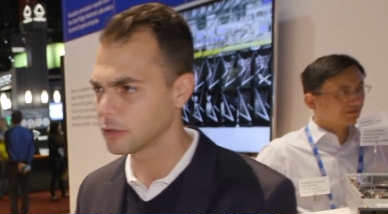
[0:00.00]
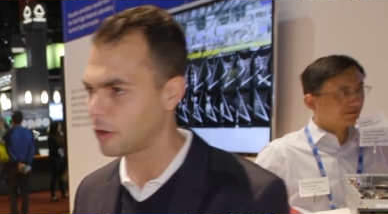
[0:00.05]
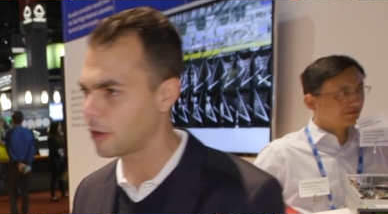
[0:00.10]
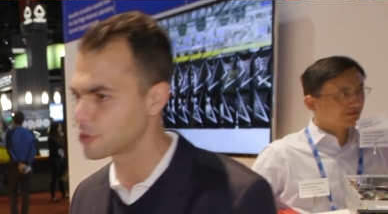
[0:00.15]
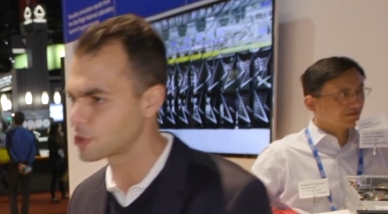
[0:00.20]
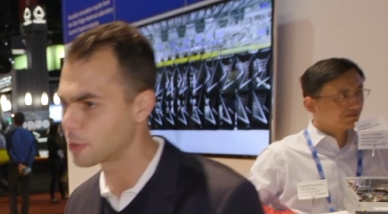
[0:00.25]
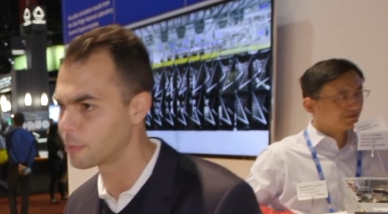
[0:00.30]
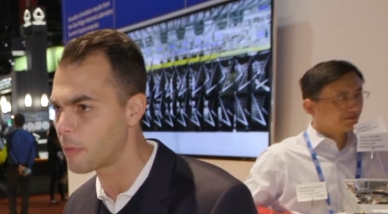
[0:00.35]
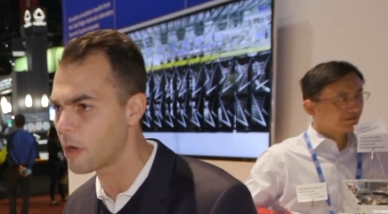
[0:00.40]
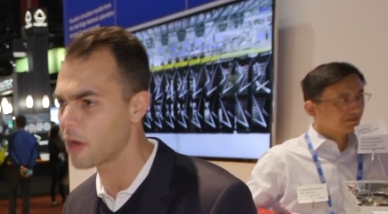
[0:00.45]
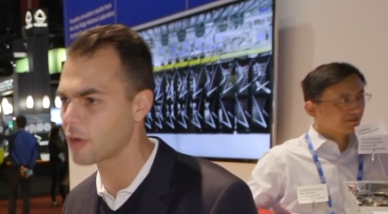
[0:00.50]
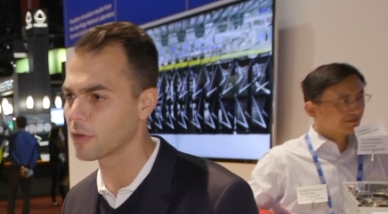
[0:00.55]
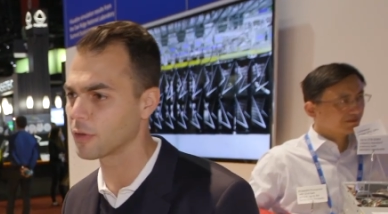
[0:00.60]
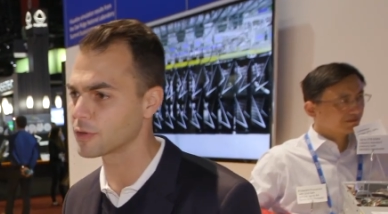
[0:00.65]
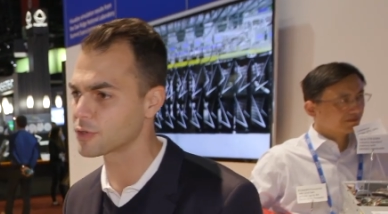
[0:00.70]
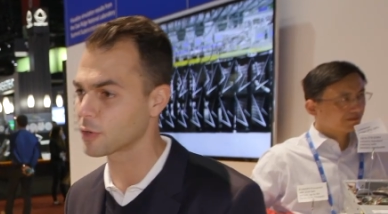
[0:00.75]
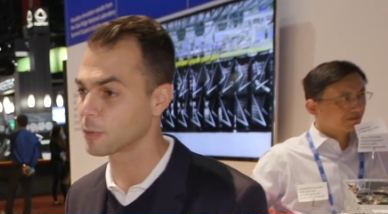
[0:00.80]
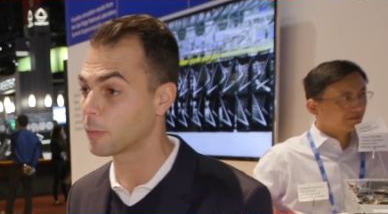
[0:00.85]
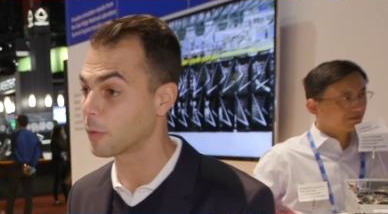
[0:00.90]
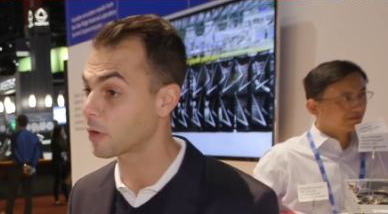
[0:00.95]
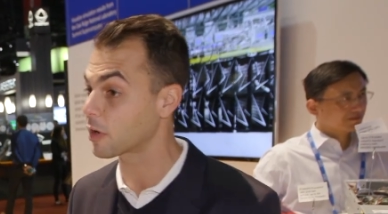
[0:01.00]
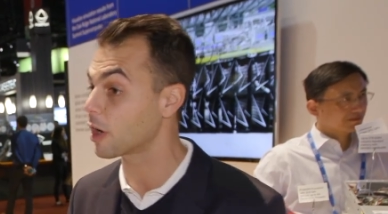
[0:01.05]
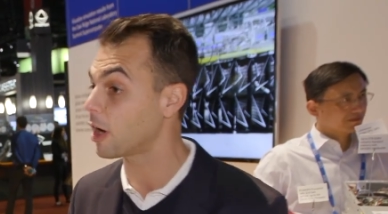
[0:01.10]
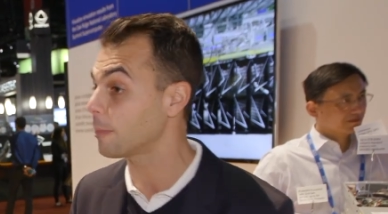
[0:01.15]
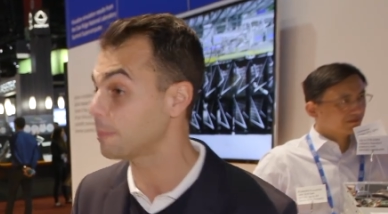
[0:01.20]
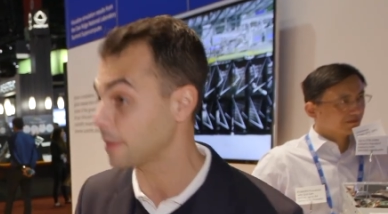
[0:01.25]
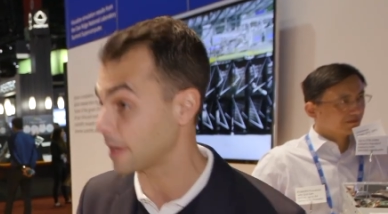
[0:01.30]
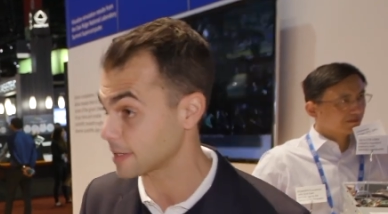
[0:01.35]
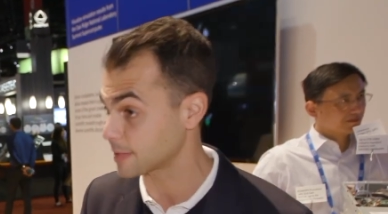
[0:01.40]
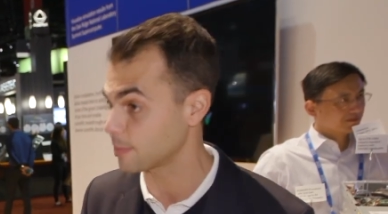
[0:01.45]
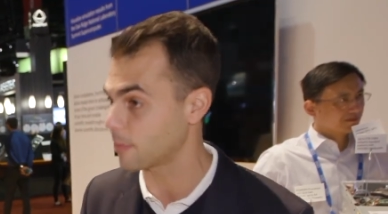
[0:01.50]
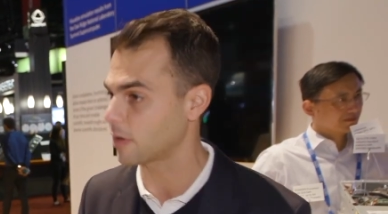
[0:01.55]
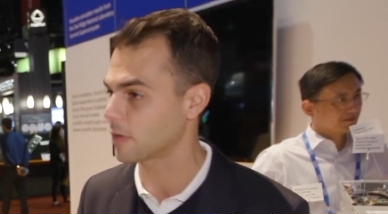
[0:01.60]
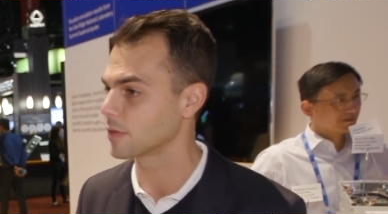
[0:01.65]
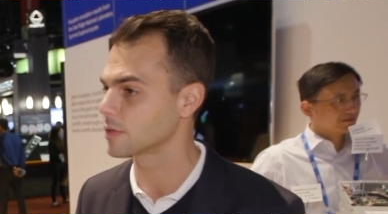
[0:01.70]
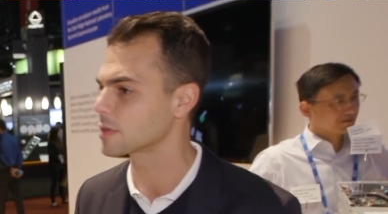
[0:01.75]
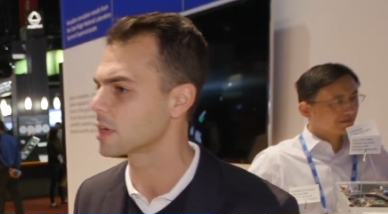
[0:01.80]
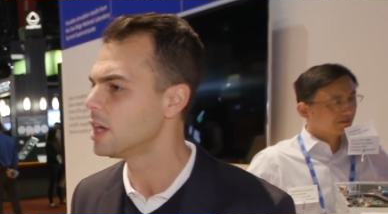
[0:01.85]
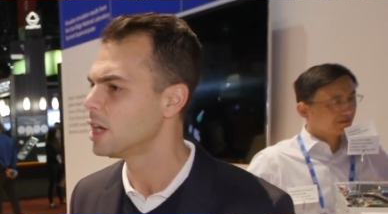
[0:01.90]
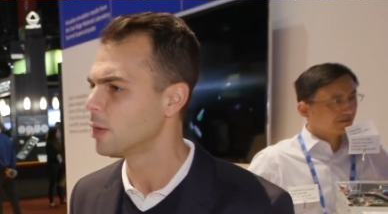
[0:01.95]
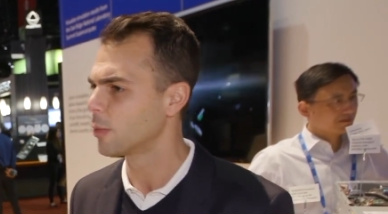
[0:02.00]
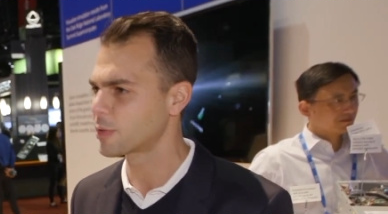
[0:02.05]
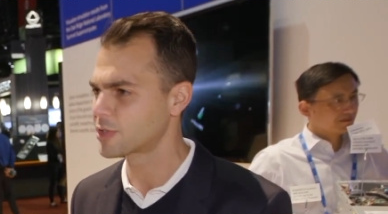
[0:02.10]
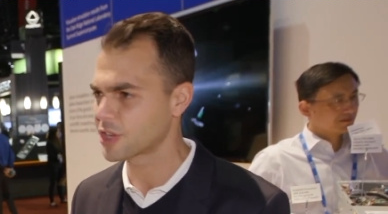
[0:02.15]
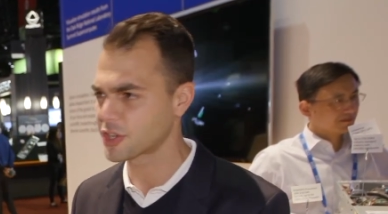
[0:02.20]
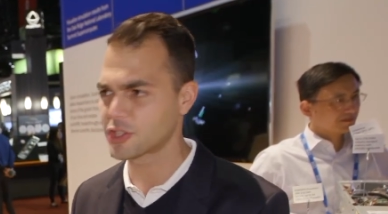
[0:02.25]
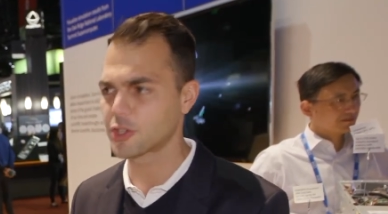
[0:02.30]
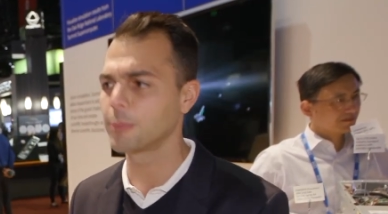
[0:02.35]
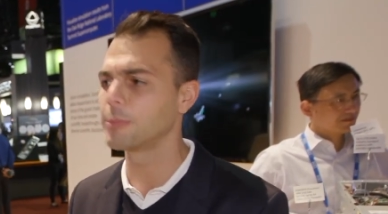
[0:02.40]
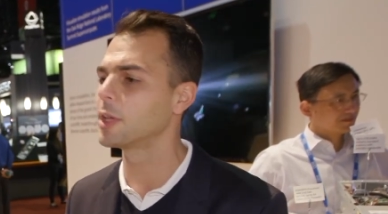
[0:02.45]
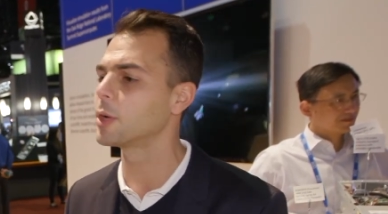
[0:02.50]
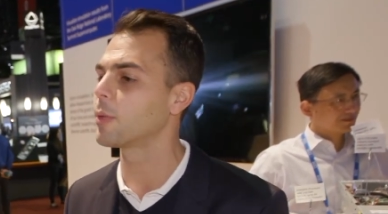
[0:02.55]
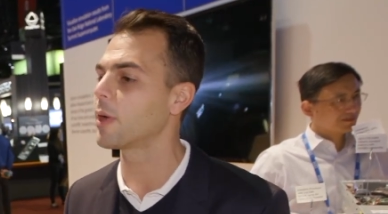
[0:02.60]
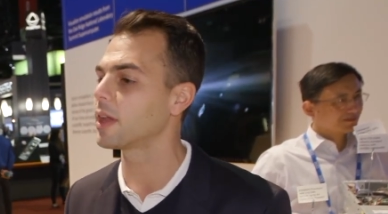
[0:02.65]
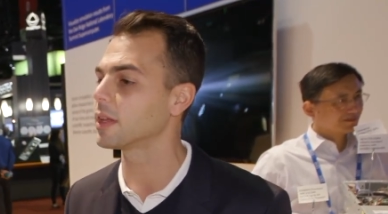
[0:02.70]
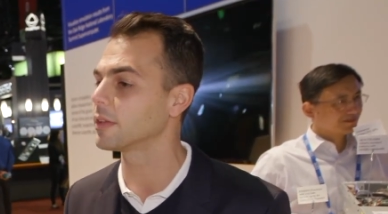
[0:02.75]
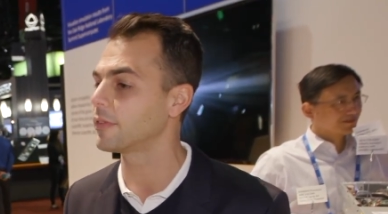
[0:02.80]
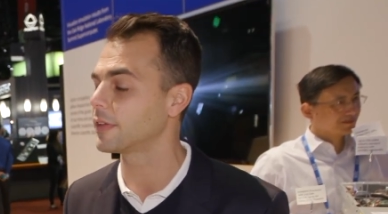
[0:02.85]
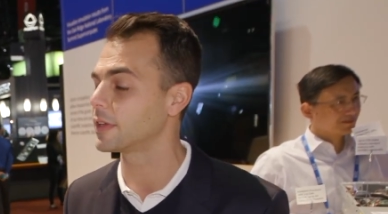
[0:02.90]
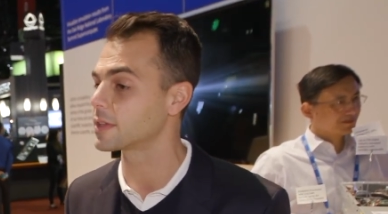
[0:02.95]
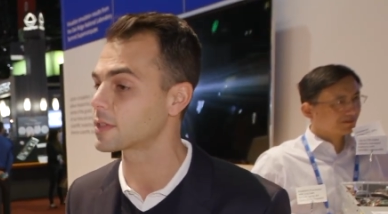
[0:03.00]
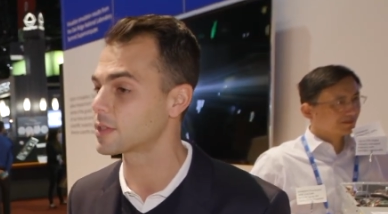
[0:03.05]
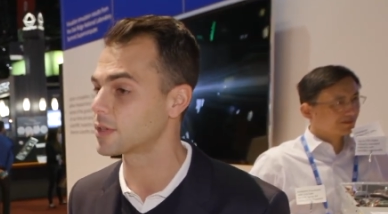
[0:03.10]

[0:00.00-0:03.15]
Speaker 1: larger models or more complex models, which is extremely relevant